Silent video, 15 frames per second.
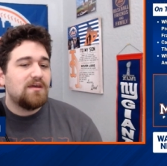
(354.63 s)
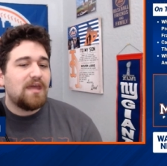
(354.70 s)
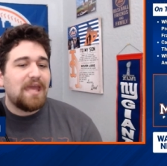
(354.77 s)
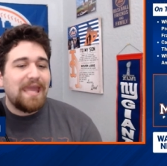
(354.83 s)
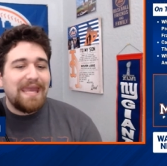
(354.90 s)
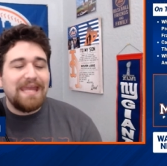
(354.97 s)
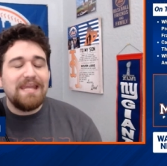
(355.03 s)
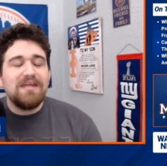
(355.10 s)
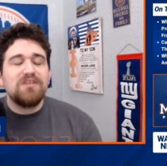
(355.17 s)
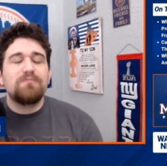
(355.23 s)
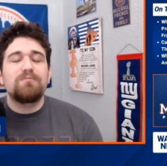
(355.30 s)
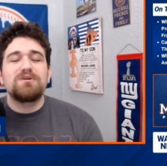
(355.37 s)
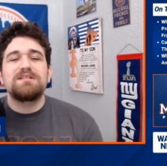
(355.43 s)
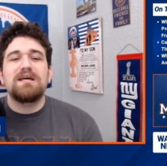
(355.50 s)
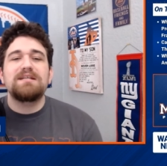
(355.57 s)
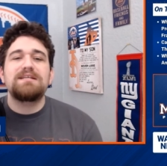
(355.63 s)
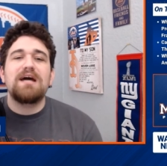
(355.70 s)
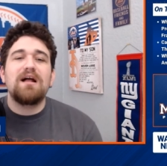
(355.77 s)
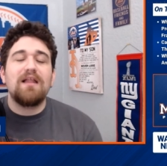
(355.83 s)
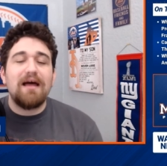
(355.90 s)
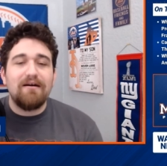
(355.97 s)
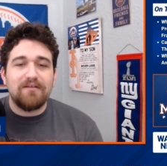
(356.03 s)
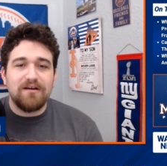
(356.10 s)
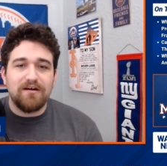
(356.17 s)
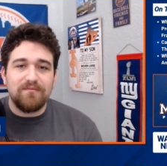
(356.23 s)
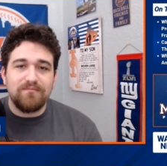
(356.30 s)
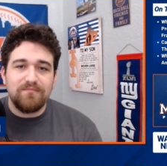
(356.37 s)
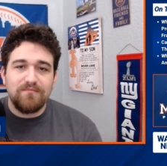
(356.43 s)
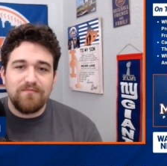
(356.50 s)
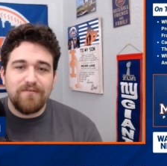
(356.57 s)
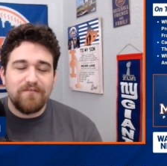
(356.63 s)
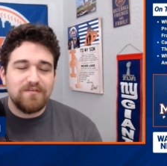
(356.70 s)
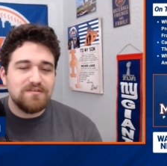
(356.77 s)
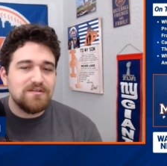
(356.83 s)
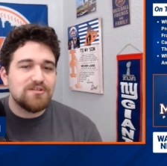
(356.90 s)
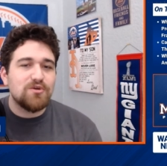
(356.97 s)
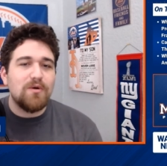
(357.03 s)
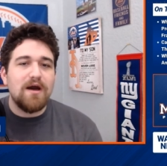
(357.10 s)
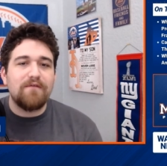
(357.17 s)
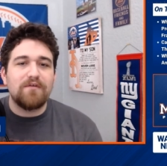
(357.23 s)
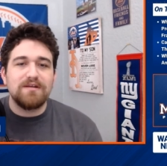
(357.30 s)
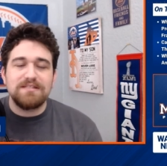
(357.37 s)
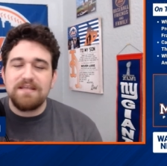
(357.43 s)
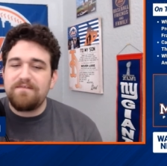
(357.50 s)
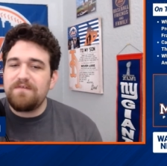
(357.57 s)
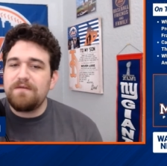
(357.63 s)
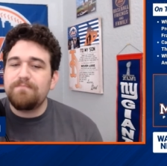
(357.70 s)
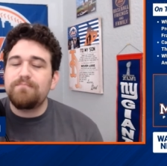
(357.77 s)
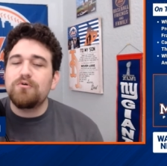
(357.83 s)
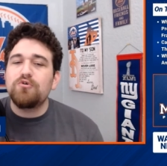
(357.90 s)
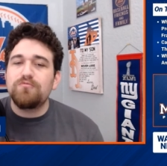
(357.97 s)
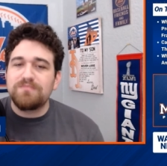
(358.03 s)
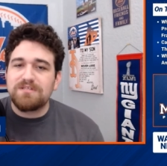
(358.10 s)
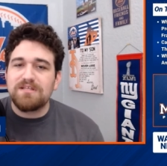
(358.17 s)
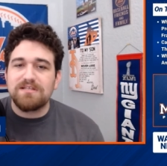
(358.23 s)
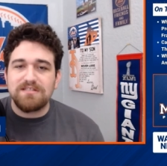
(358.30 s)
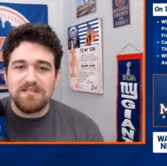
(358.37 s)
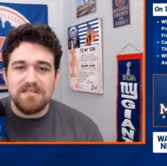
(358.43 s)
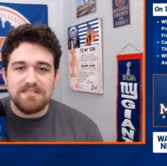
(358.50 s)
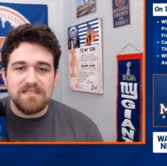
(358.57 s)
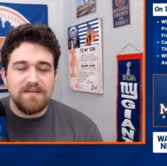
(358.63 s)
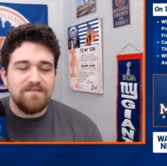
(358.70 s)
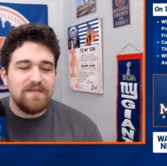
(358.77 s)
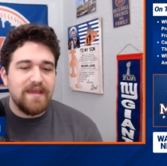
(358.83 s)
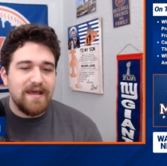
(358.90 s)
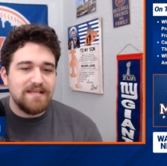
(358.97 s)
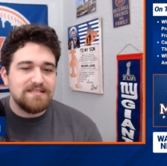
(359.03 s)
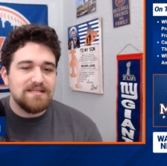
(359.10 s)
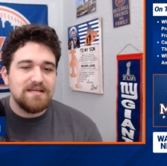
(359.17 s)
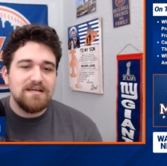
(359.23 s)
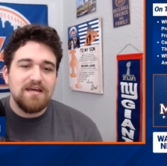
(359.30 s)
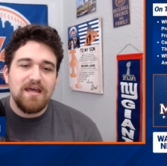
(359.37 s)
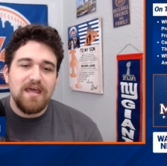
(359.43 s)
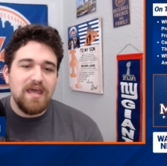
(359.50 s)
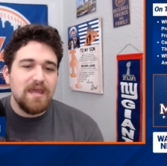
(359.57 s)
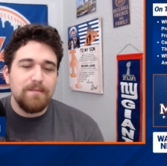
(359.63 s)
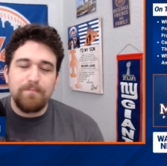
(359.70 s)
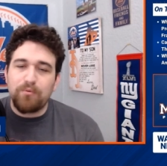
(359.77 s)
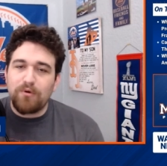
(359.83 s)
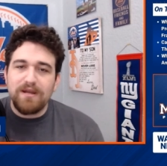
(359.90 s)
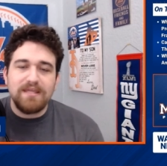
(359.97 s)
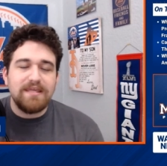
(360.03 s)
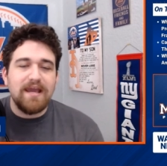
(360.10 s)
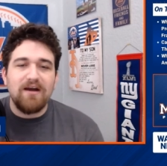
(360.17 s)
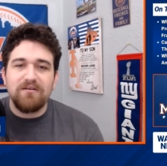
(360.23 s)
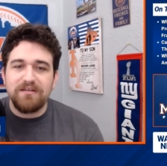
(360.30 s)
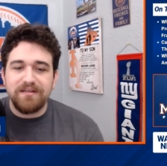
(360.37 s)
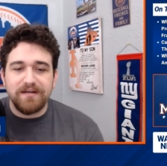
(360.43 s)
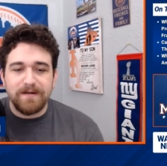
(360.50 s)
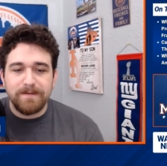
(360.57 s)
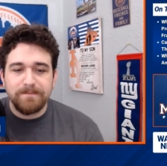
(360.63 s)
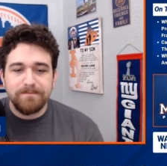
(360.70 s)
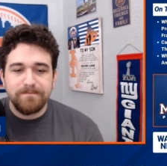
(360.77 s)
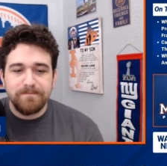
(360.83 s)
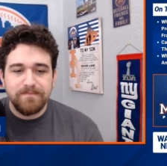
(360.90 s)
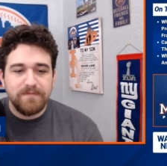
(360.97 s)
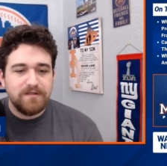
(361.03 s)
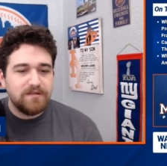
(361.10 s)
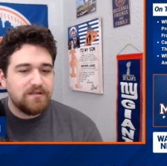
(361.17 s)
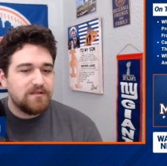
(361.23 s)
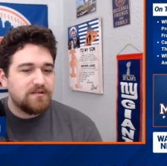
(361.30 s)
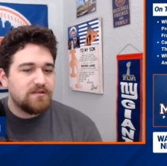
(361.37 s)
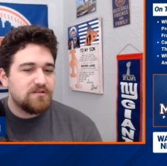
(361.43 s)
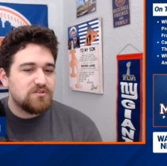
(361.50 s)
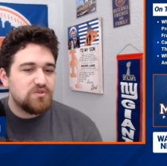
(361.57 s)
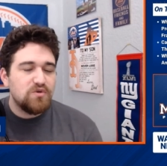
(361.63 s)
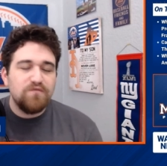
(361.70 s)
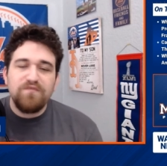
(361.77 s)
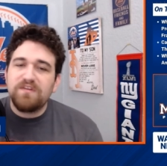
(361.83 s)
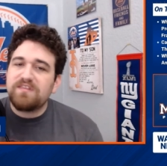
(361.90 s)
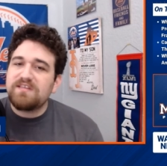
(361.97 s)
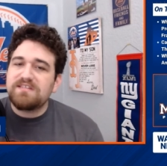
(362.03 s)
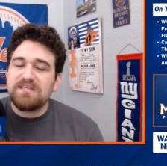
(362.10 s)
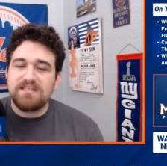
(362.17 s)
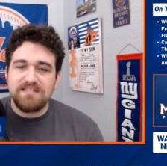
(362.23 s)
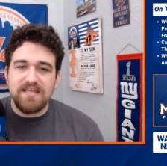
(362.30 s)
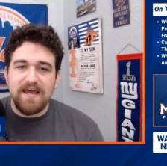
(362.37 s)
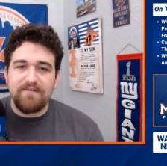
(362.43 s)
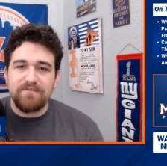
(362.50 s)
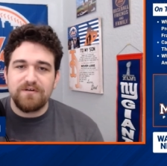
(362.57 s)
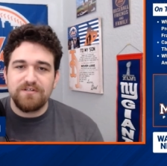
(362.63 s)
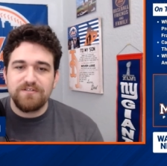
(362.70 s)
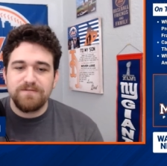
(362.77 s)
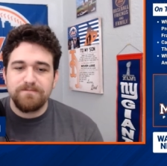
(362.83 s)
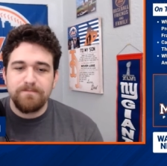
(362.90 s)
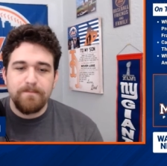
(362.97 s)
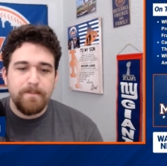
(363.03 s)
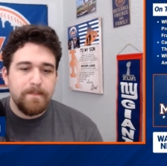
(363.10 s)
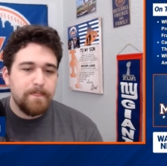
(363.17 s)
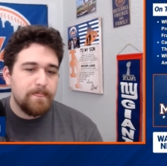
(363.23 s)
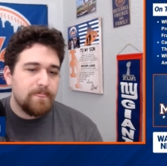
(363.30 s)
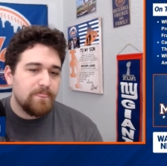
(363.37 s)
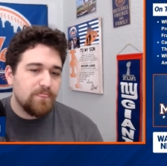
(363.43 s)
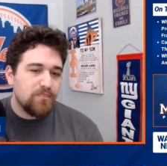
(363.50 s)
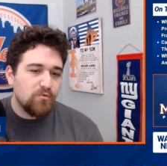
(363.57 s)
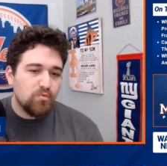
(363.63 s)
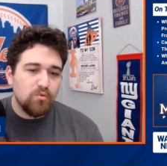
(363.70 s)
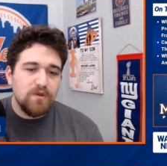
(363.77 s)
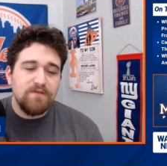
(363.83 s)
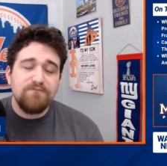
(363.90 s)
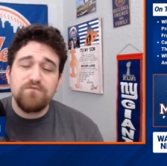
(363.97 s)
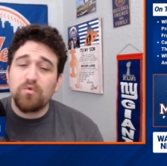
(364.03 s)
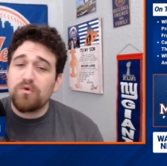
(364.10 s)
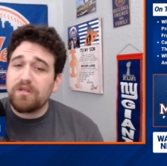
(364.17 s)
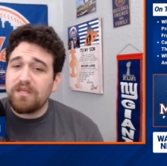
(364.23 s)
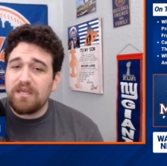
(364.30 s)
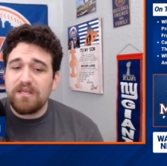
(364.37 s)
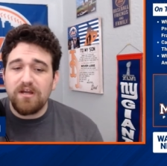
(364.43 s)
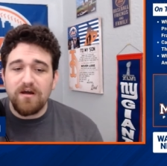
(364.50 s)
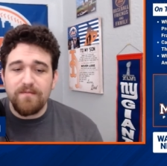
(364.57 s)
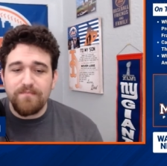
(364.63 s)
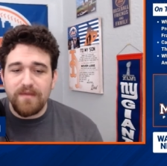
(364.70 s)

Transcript: 80th percentile outcome for Francisco Alvarez. If he booms this season, if he has a breakout year, 256 average, 348 on